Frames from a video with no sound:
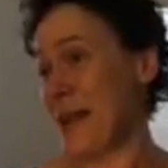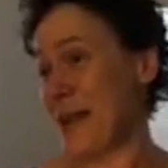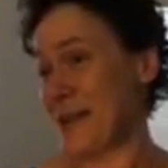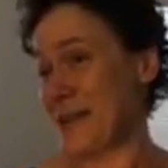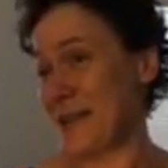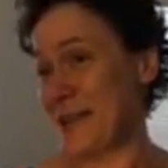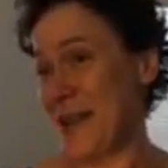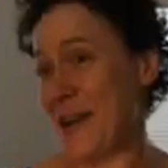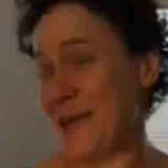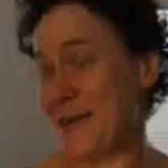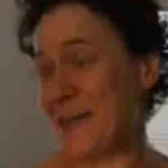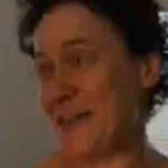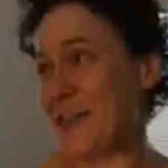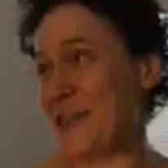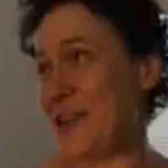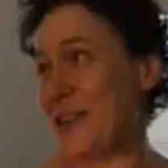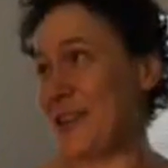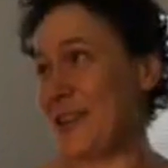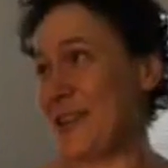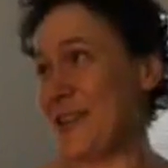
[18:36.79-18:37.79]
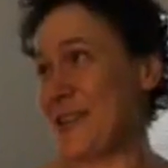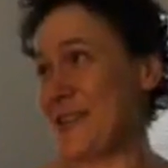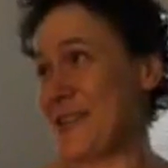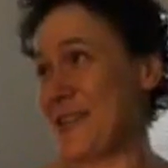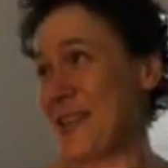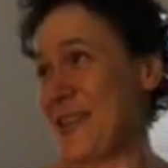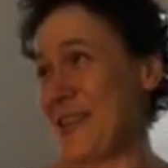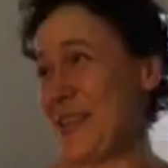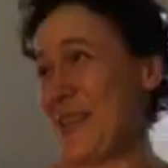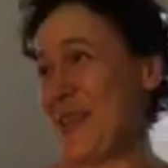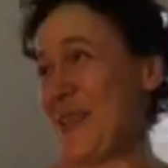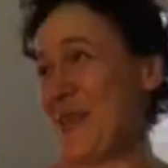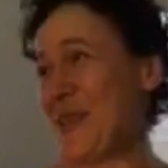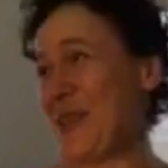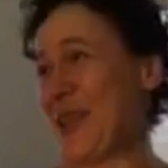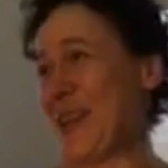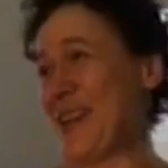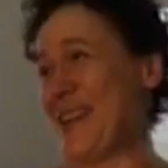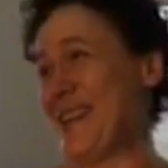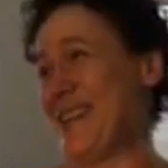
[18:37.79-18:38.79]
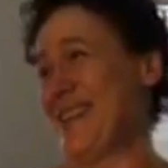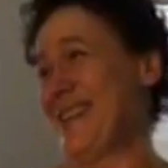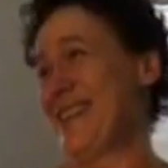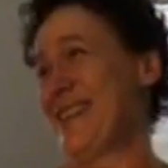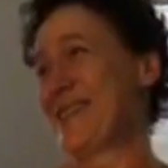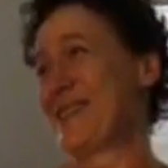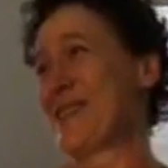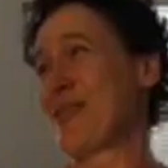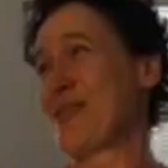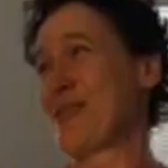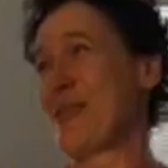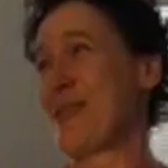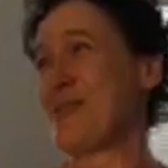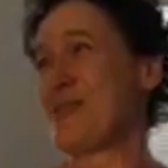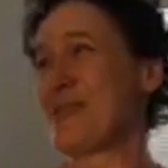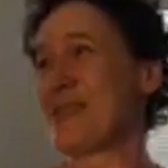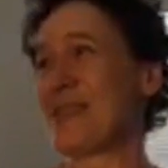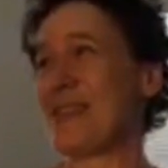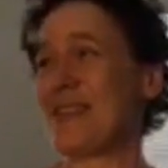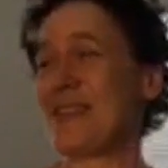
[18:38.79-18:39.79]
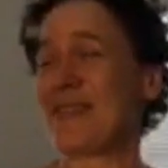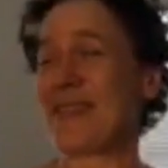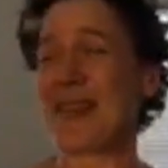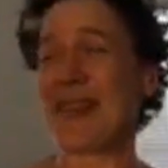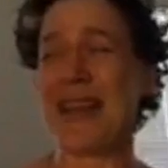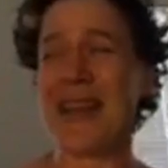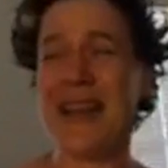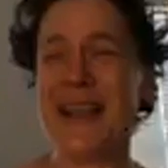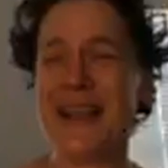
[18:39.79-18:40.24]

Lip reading: like scared shitless that they'll get their throats cut at the.